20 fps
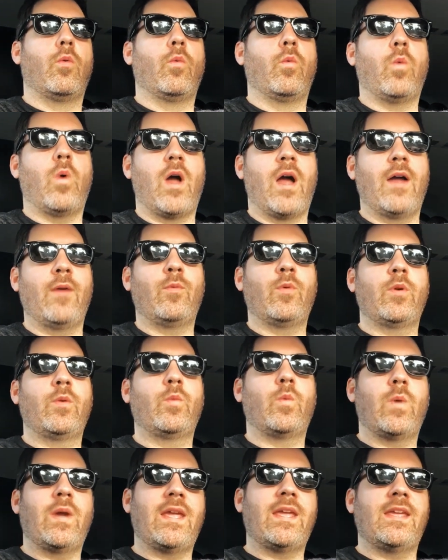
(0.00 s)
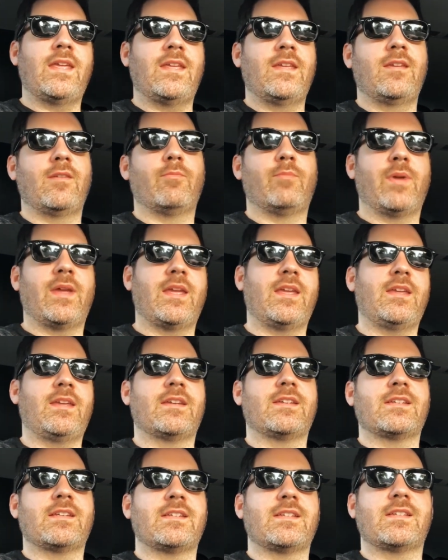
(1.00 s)
why would we be
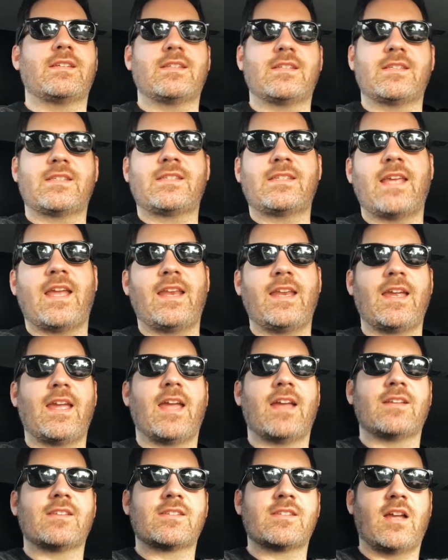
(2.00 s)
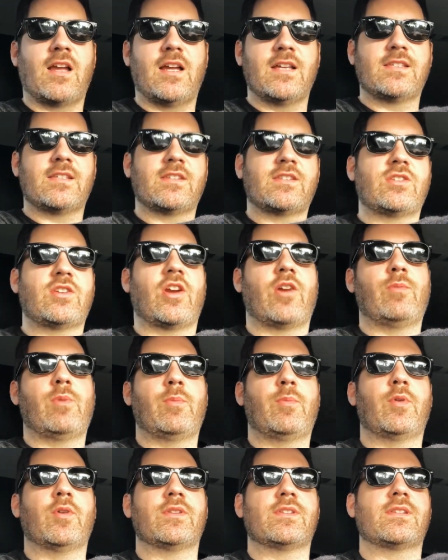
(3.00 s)
setting our sights, as Jeremy
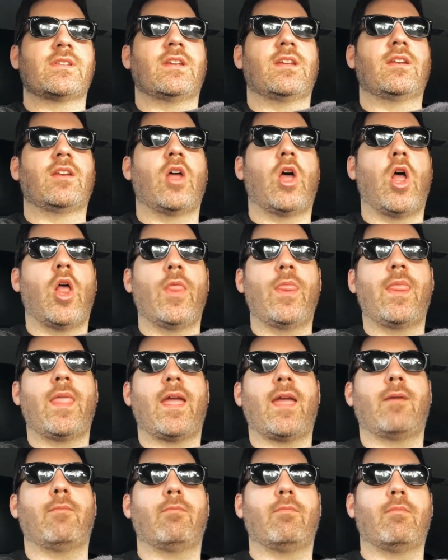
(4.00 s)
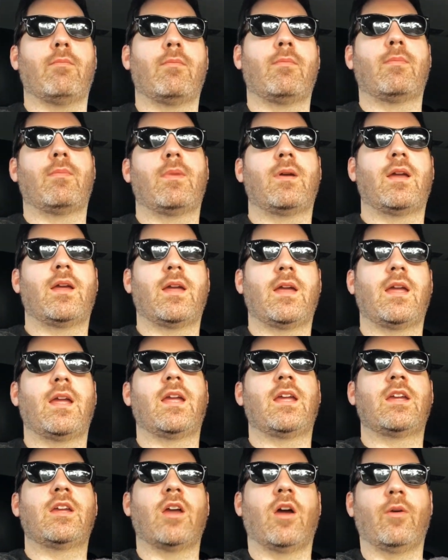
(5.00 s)
puts it, on
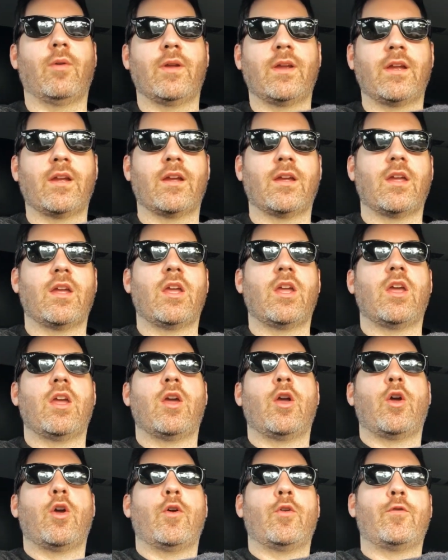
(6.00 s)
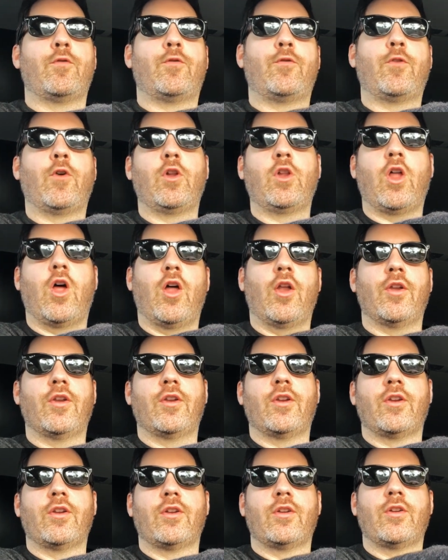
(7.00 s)
them, going full
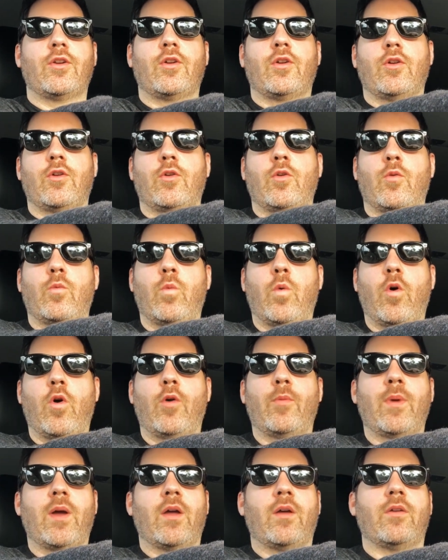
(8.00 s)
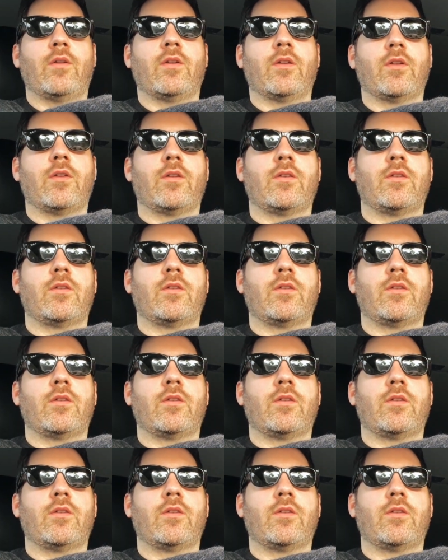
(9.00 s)
on war mode?